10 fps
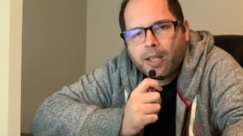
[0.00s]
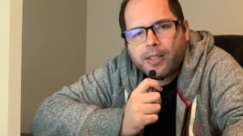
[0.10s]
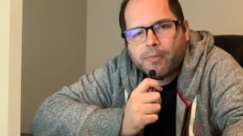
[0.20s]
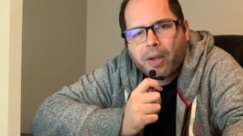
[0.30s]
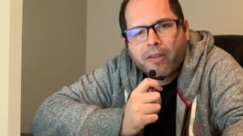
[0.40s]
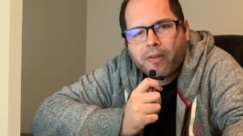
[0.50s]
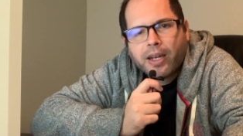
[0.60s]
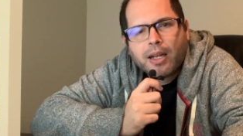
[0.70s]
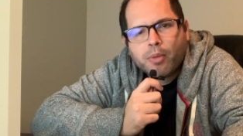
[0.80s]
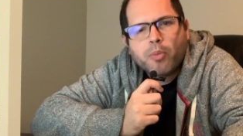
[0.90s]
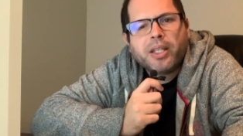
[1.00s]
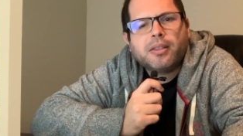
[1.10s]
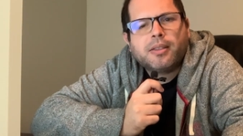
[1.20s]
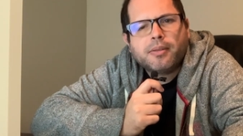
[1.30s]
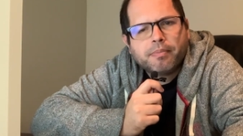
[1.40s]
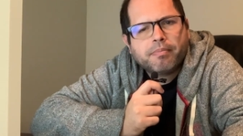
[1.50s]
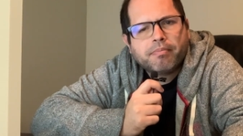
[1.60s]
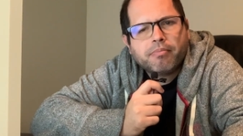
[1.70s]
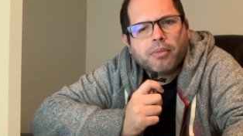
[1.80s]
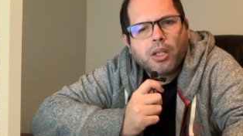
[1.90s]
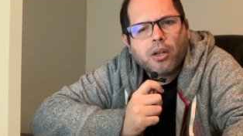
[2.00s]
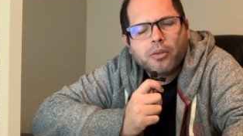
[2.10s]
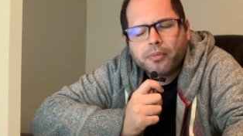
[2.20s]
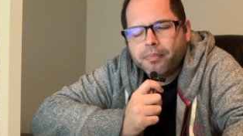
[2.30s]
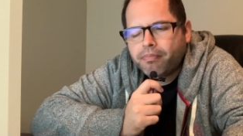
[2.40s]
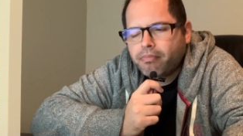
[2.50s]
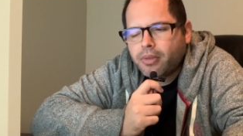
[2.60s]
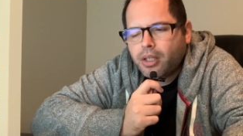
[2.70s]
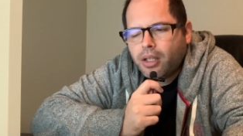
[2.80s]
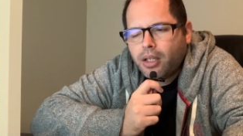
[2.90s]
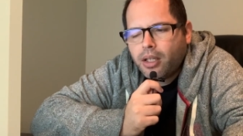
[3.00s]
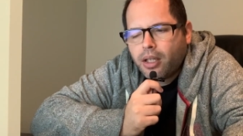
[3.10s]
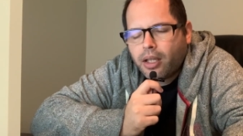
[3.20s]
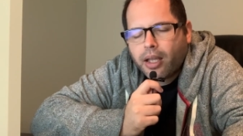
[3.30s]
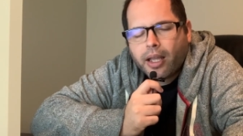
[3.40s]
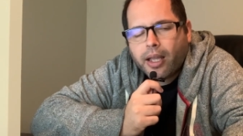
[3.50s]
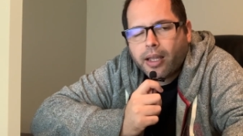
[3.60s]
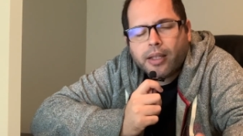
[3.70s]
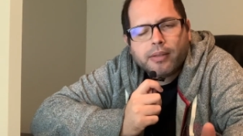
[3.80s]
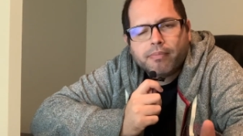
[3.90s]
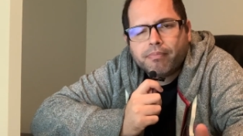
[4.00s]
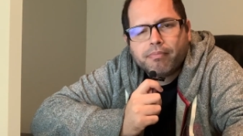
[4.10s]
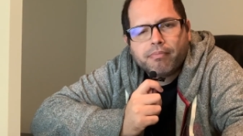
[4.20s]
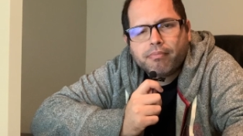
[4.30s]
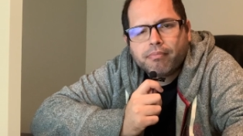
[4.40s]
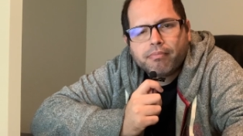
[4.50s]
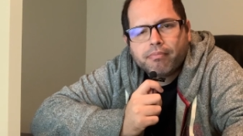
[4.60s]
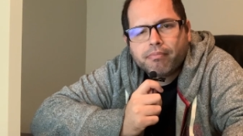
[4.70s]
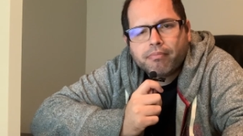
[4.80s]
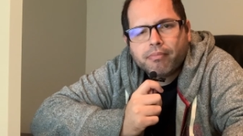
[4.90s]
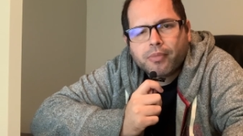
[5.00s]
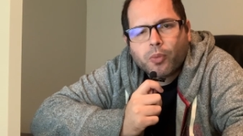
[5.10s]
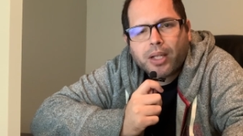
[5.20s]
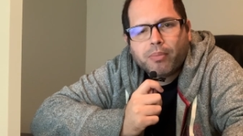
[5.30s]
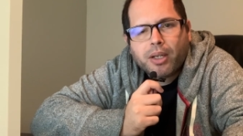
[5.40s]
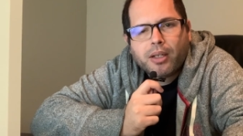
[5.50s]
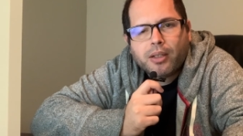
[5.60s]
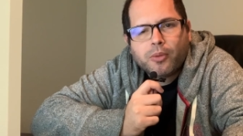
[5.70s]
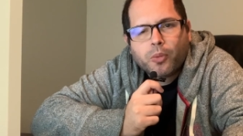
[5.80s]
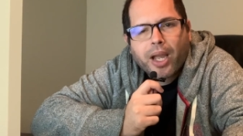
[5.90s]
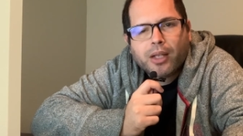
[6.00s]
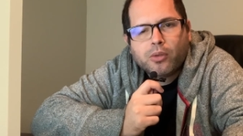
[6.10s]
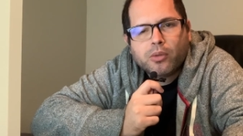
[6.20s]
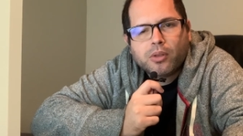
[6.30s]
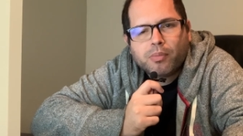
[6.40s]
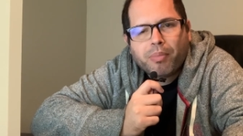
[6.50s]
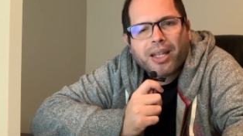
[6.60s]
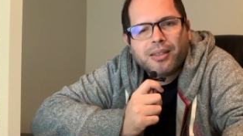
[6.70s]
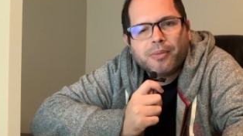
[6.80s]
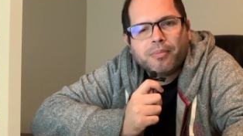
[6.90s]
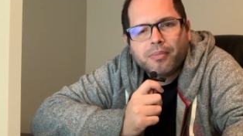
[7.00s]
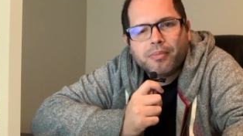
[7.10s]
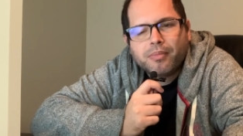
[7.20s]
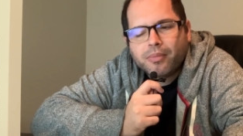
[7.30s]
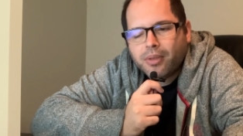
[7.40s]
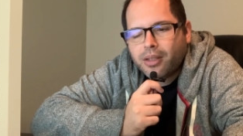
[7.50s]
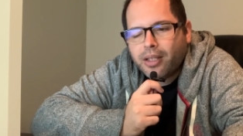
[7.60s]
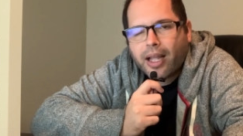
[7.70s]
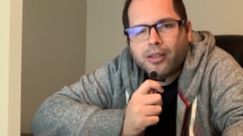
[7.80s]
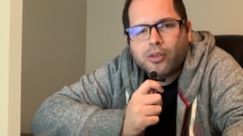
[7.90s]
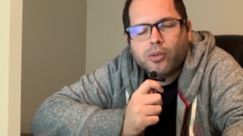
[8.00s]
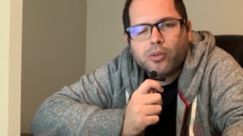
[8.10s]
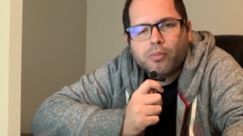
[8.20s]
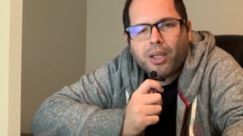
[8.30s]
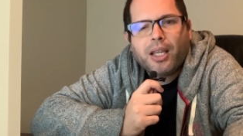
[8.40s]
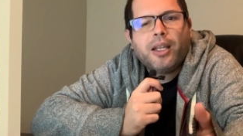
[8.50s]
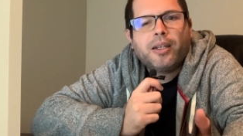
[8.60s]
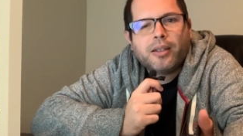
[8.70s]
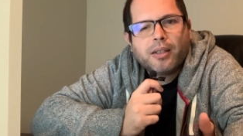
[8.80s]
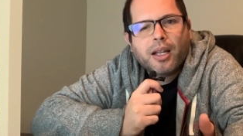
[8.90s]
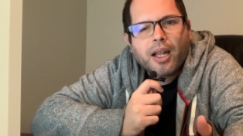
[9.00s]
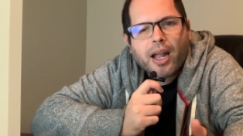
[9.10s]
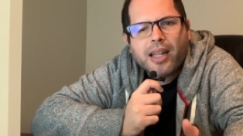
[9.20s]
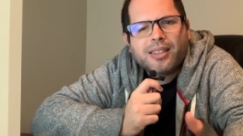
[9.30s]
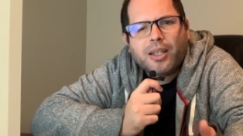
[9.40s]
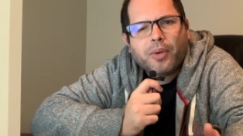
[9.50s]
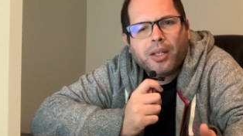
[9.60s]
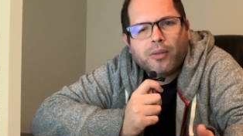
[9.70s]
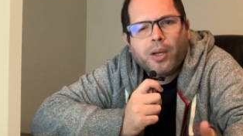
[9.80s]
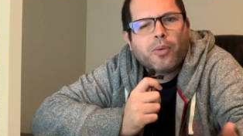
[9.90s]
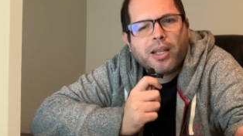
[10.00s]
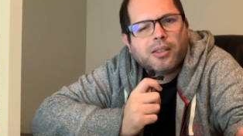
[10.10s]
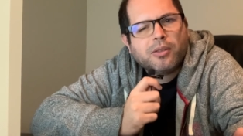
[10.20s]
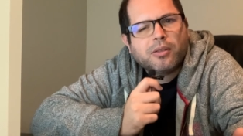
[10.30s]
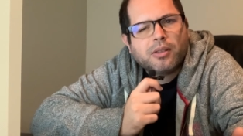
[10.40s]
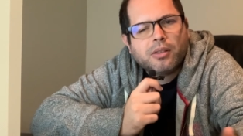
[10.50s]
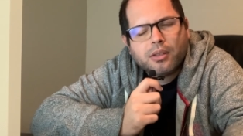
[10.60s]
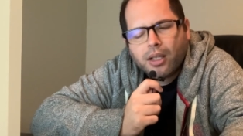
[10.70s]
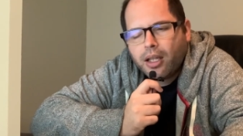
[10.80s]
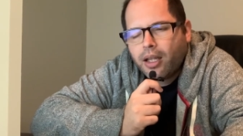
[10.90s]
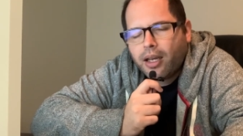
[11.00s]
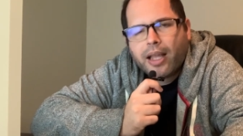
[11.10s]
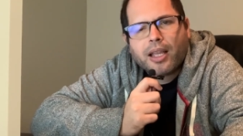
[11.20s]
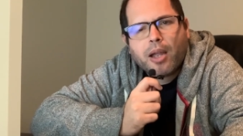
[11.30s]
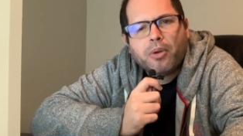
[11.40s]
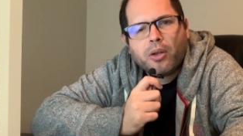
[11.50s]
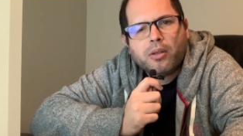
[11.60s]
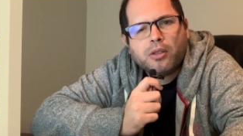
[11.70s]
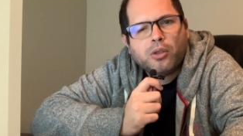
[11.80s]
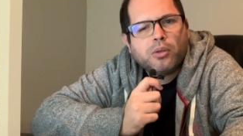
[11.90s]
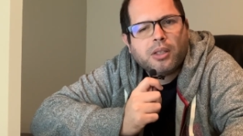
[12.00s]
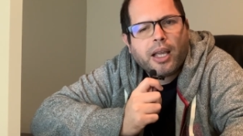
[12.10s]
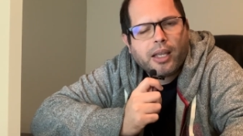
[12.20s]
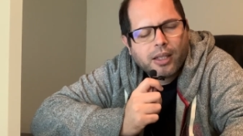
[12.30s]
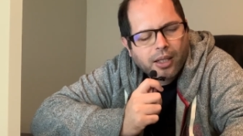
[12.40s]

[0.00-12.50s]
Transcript: my final moments, you know? And what better way to spend them than to be here answering 3 questions like every other Tuesday.